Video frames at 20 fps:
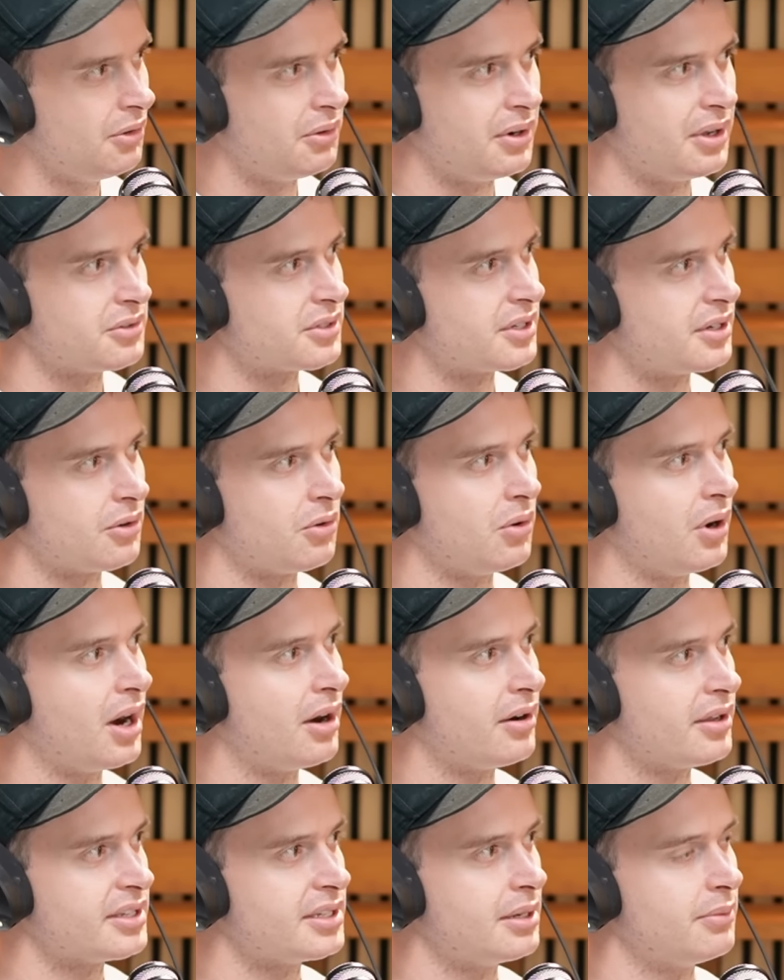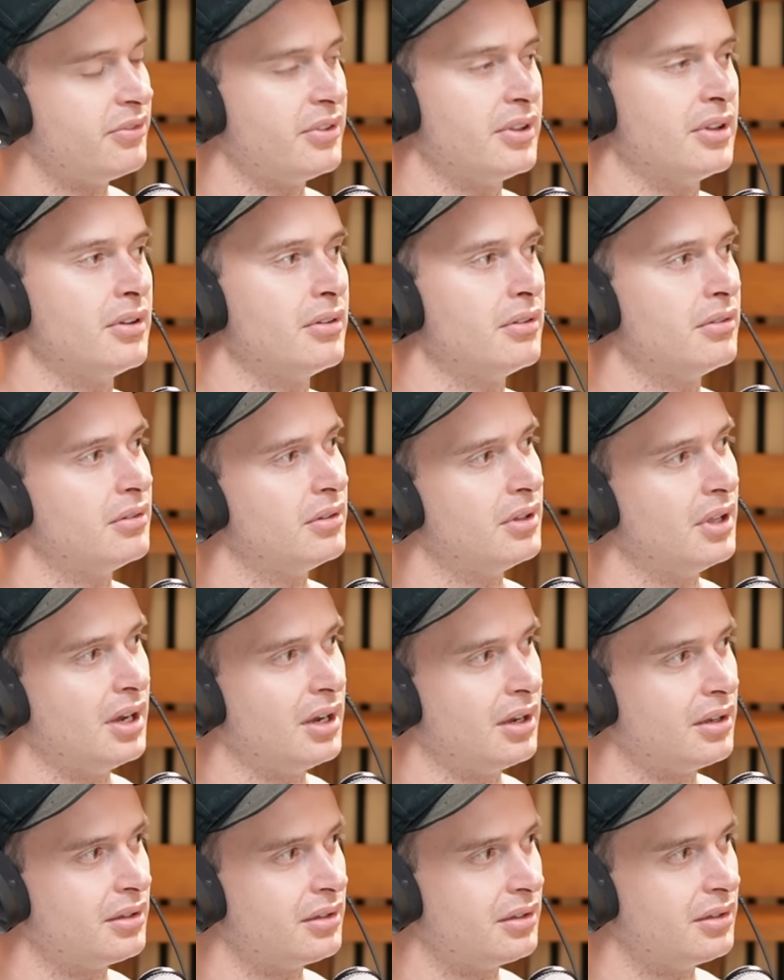no one else can acquire it except for you.
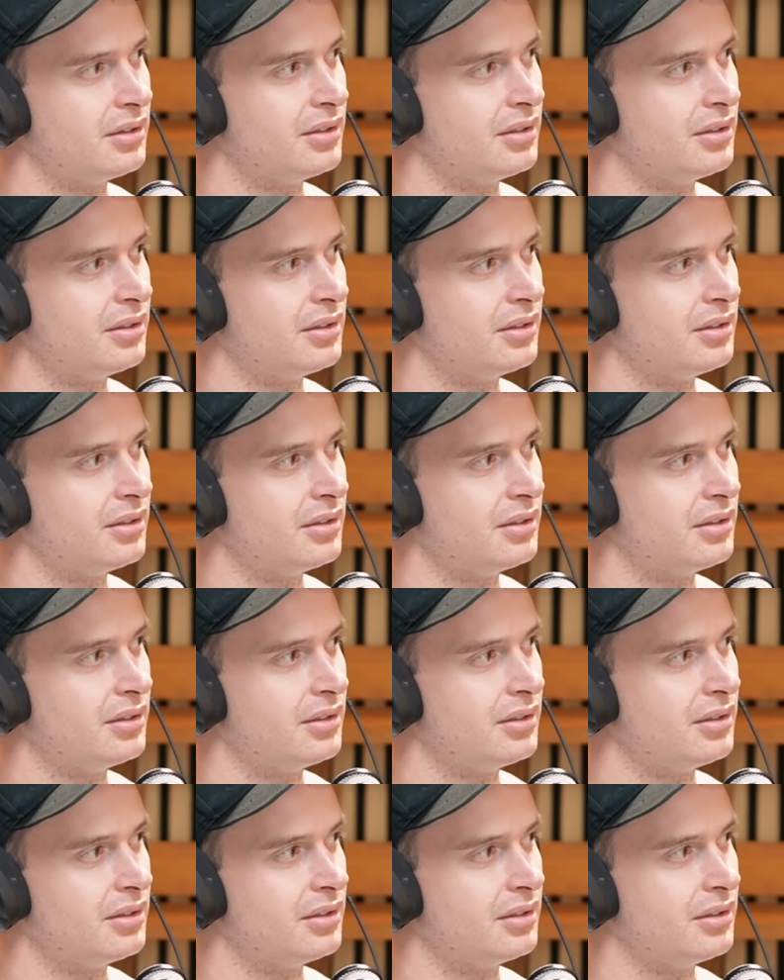Like